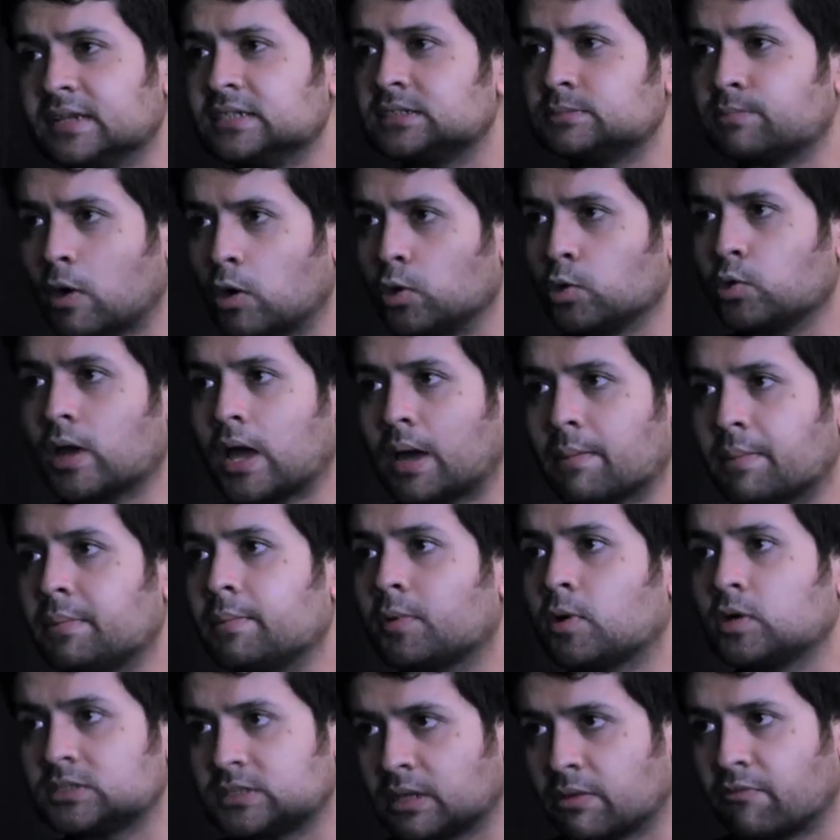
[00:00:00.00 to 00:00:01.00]
that is bound to
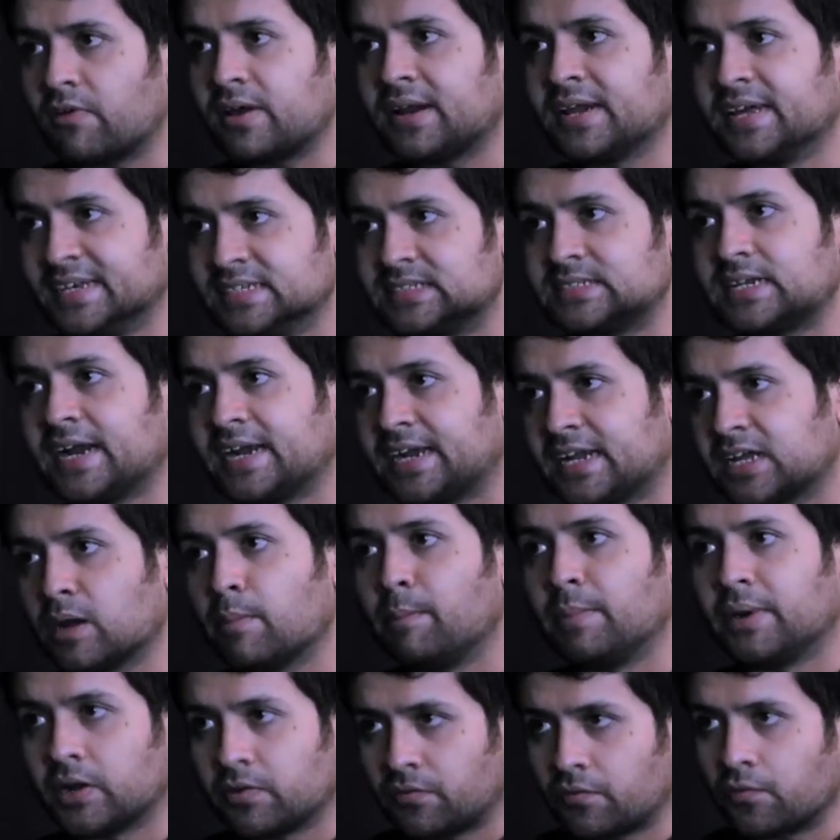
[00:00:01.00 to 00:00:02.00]
happen because someone is writing
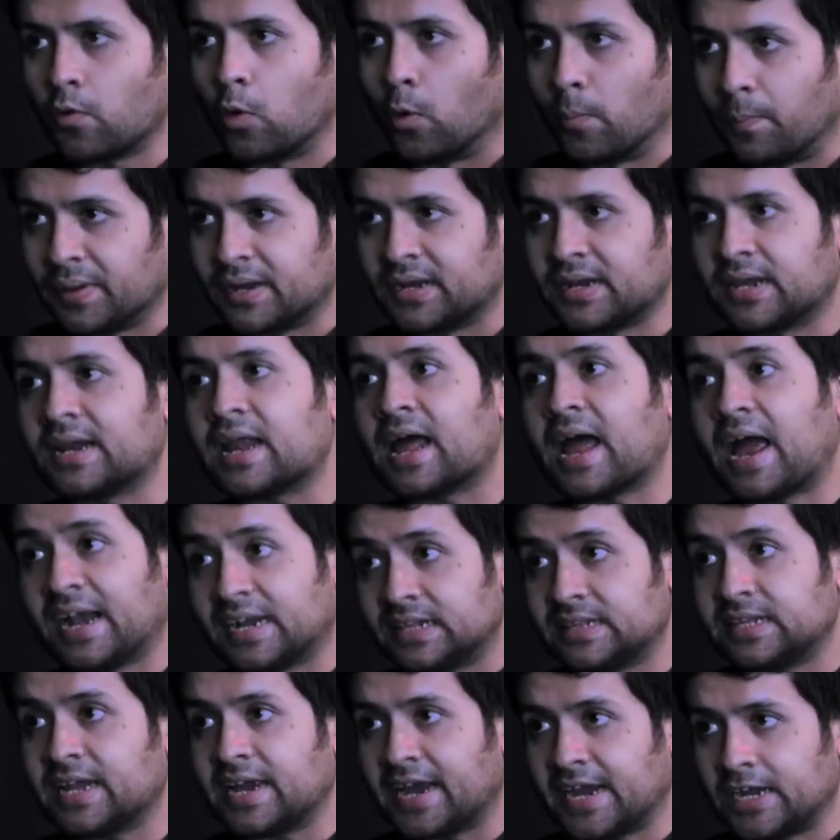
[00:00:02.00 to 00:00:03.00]
a bit of opinion
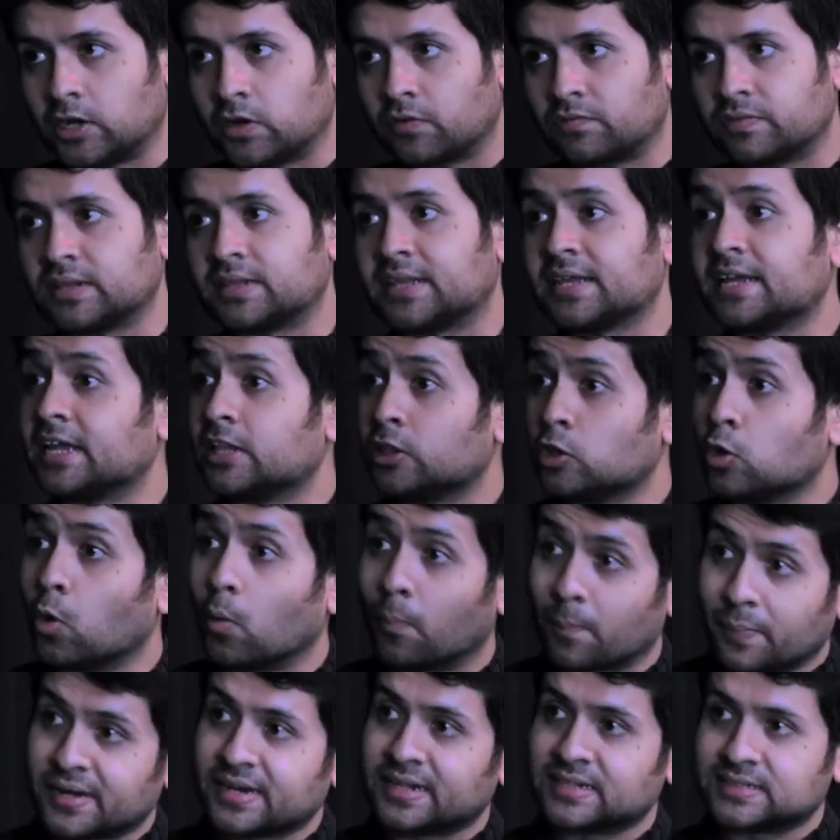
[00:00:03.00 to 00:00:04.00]
at the end of the thing in the
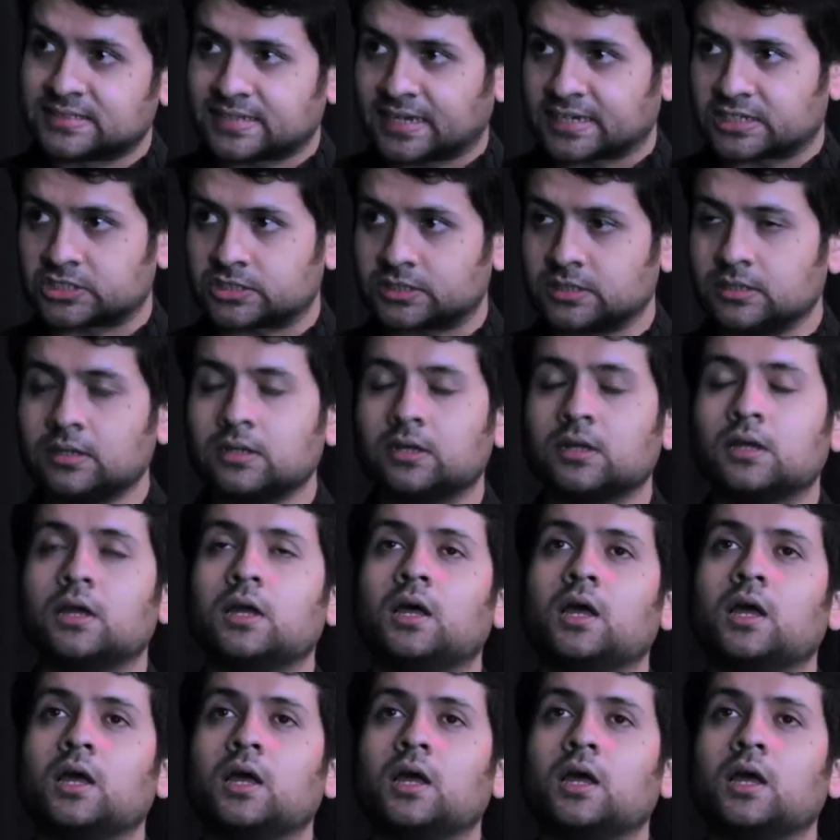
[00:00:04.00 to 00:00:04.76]
opinion section.